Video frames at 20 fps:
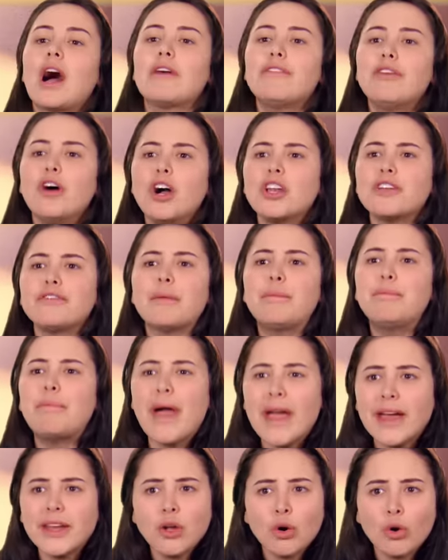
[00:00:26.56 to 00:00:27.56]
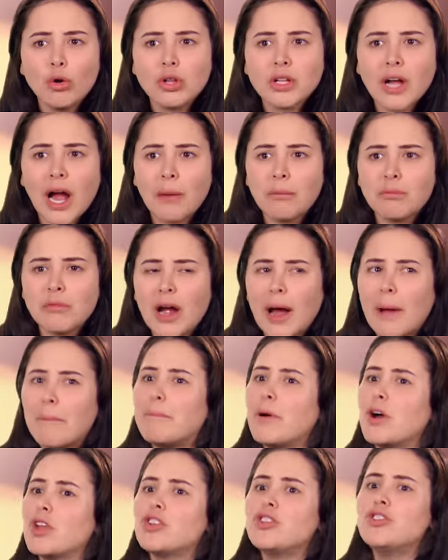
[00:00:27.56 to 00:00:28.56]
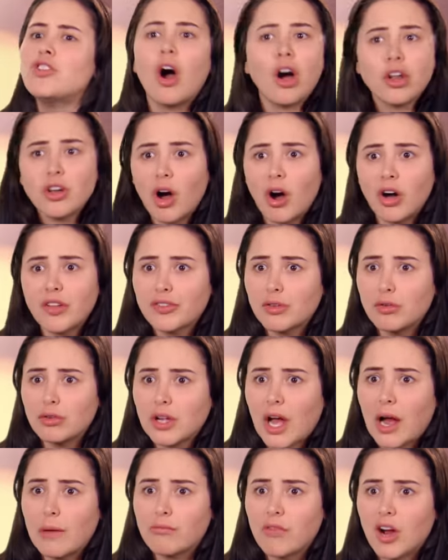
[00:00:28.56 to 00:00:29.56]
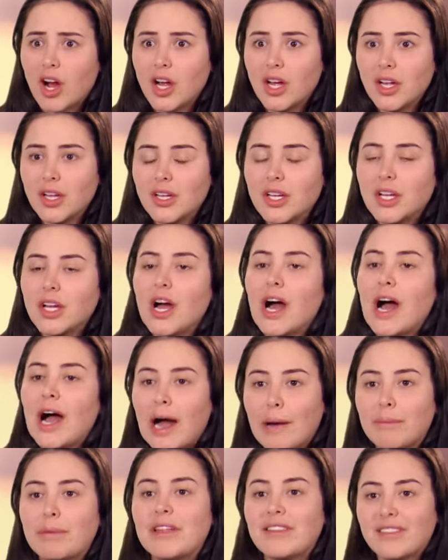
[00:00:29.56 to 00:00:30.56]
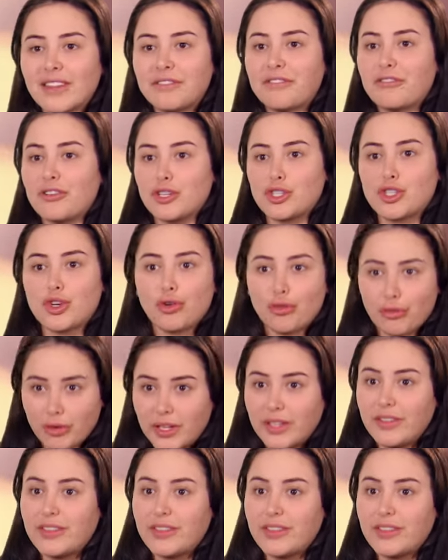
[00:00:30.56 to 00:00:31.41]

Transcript: I've heard of a pinhole camera, but not an asshole camera. Abbie's in for a treat.